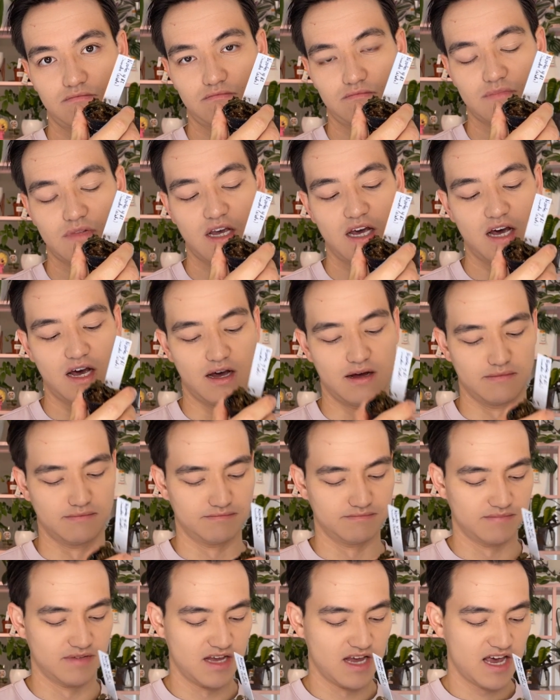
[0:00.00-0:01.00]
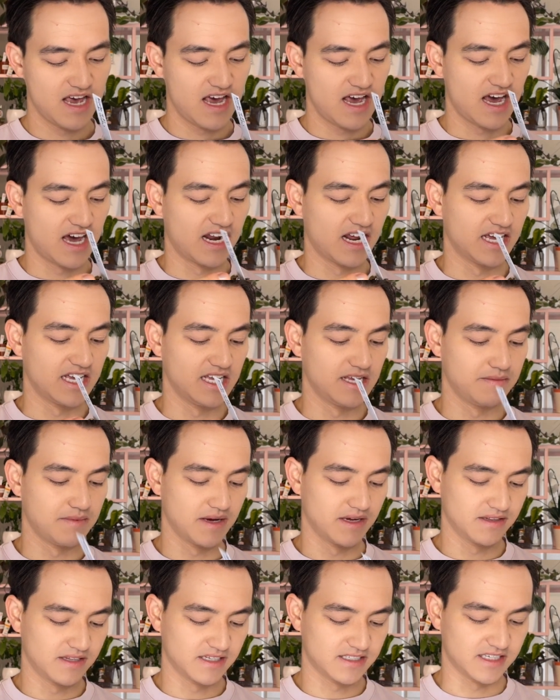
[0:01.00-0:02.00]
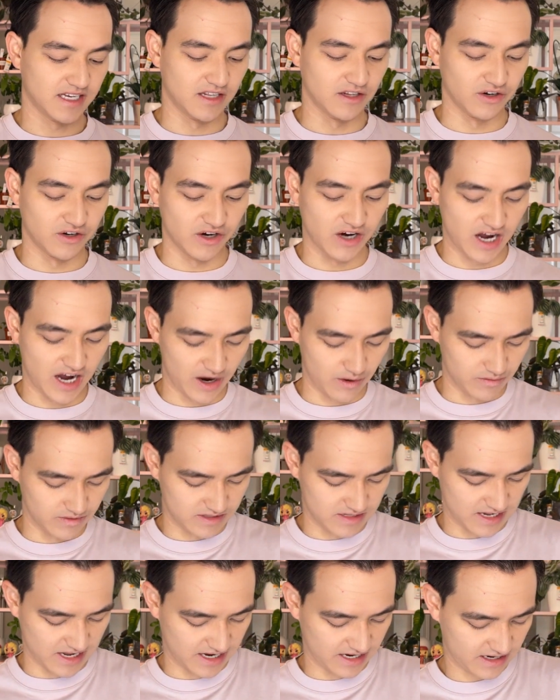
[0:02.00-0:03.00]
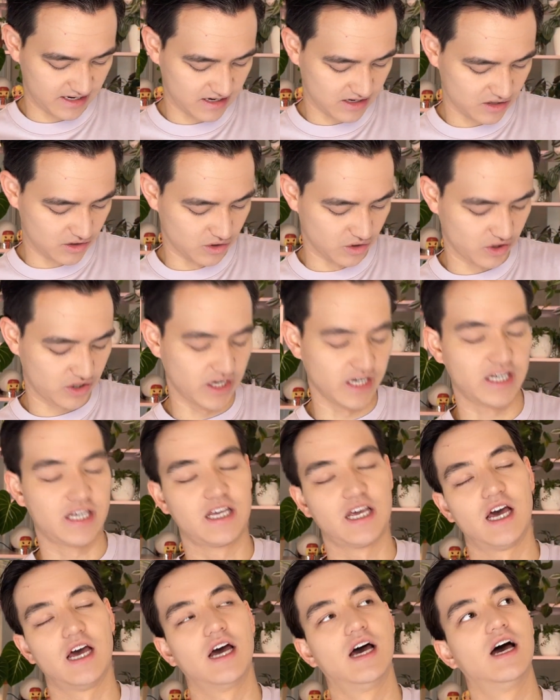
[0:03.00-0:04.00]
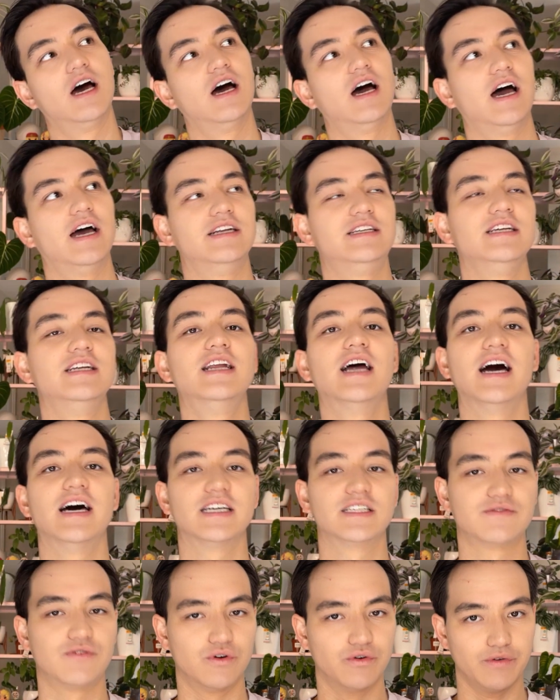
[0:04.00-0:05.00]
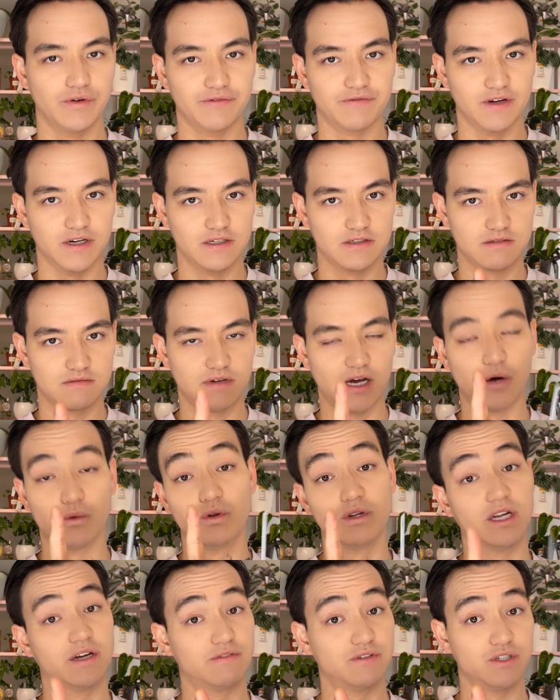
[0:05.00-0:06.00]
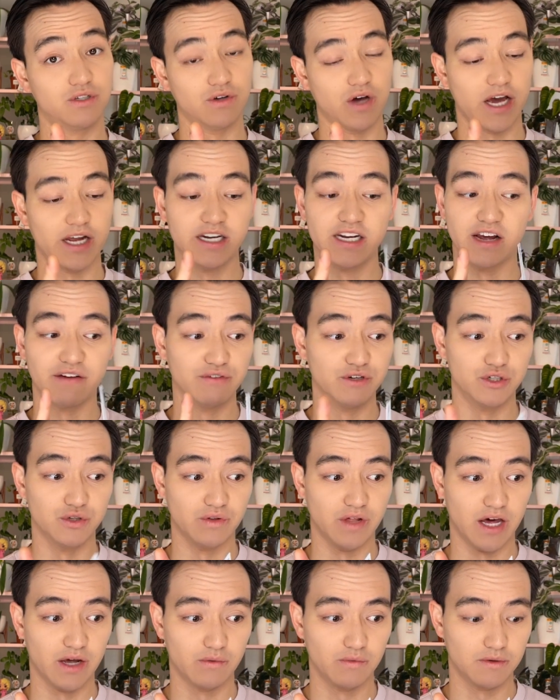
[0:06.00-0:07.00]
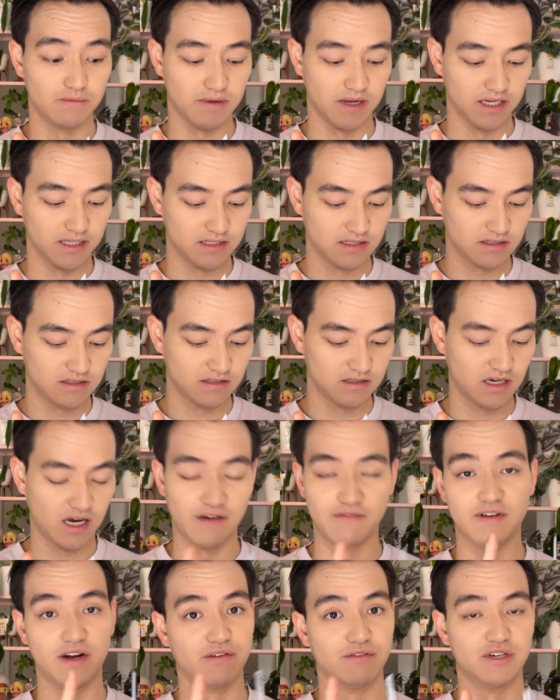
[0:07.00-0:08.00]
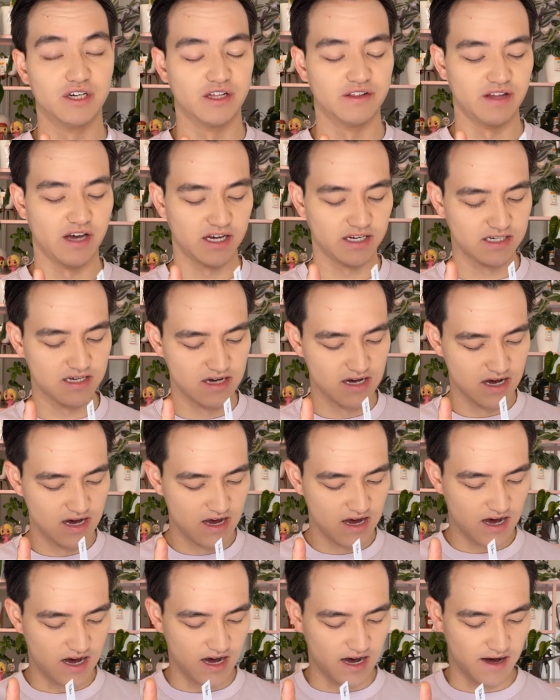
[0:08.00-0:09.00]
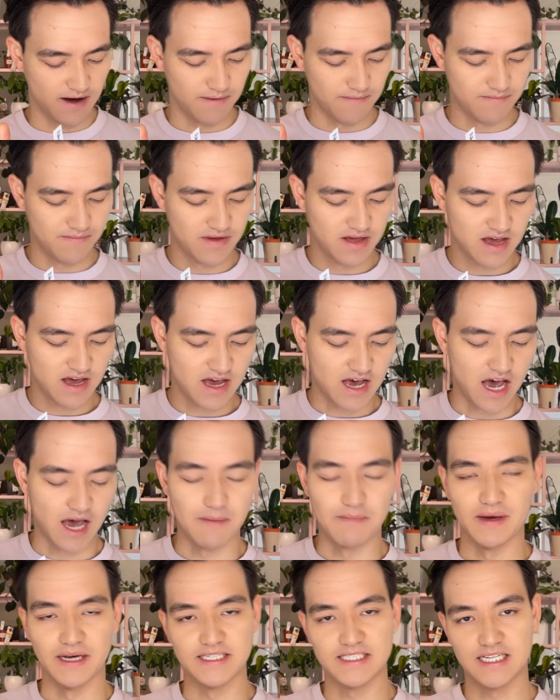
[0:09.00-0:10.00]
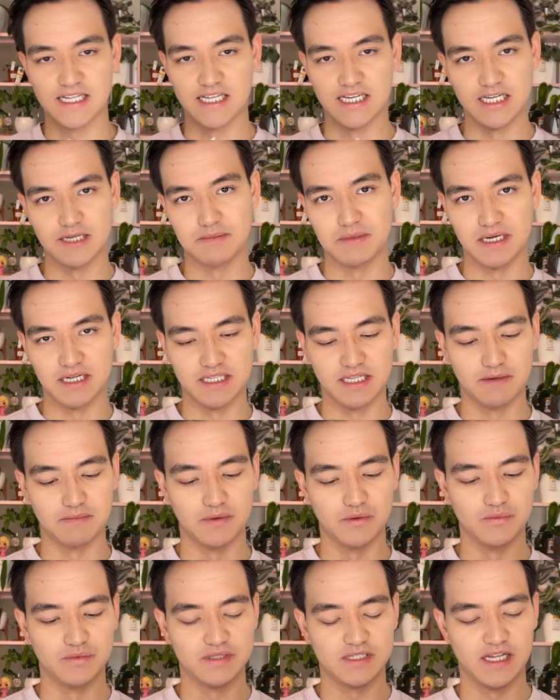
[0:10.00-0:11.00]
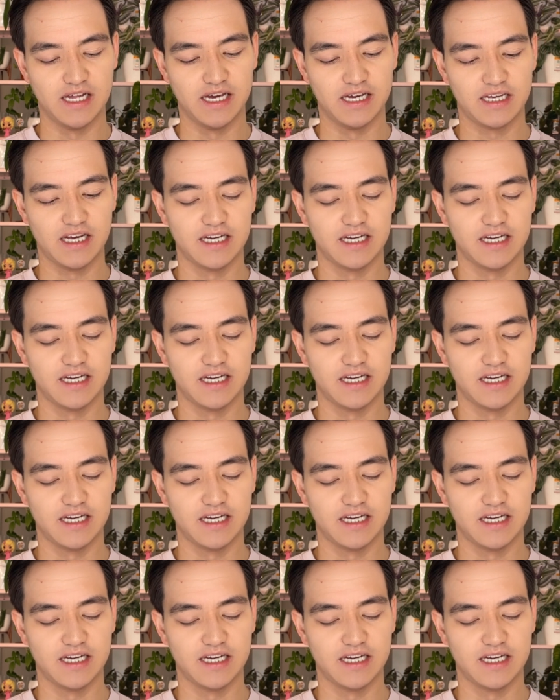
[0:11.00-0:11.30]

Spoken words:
And I emailed the seller. I was like, look, I didn't ask for a refund. I'd never do that with plants. I've never done that. I basically emailed them and was like,